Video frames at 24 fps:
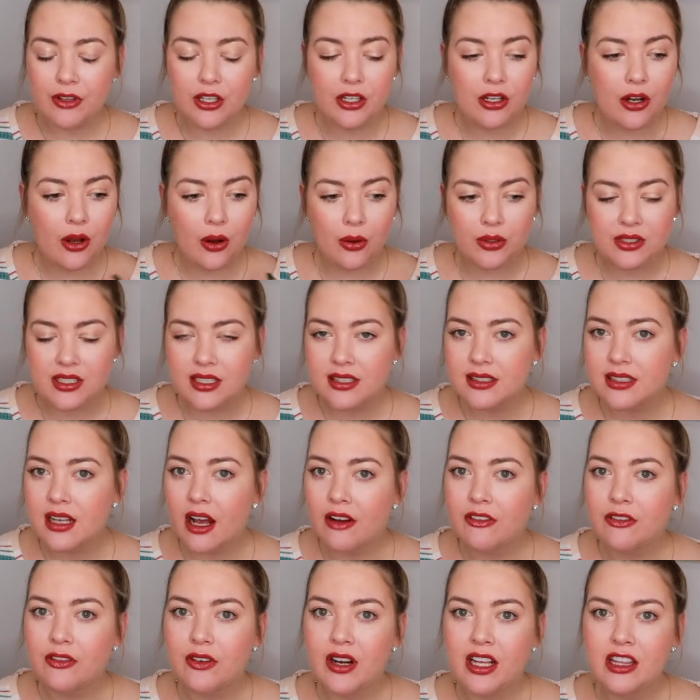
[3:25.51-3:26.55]
you know,
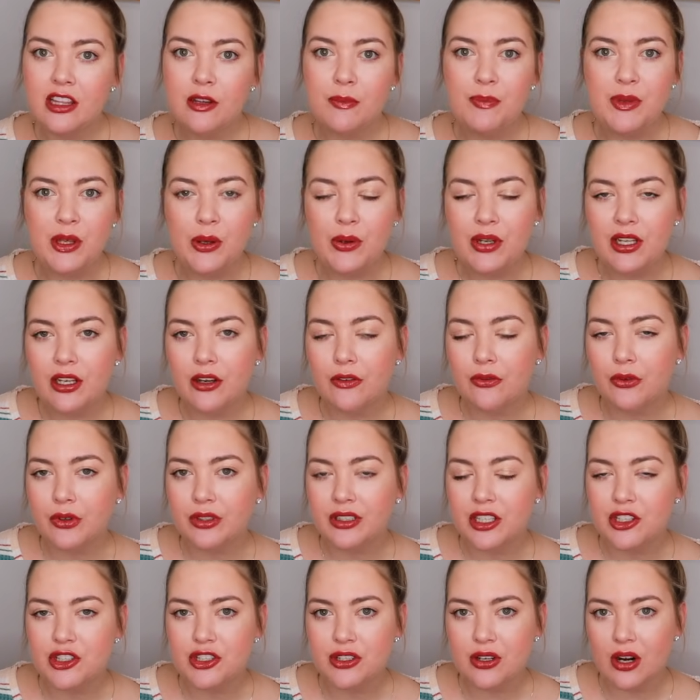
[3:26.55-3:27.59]
discovering the beauty of
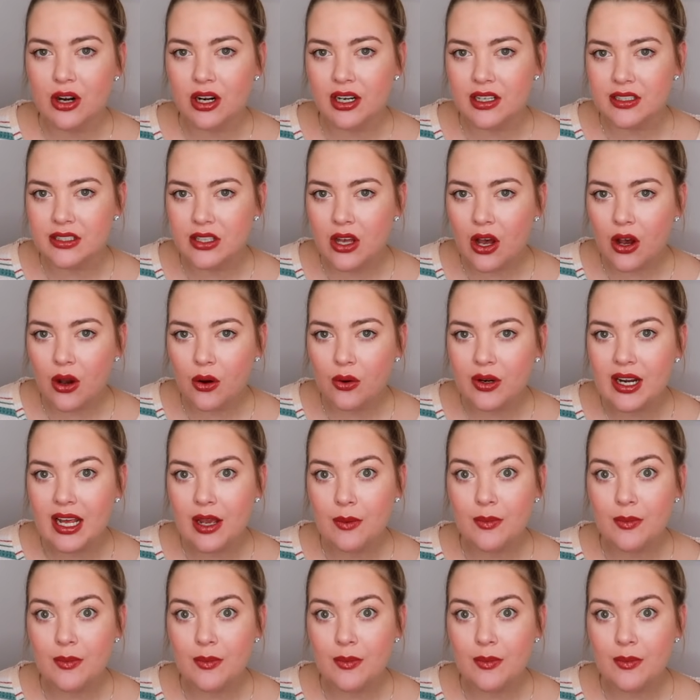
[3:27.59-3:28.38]
religion on his own.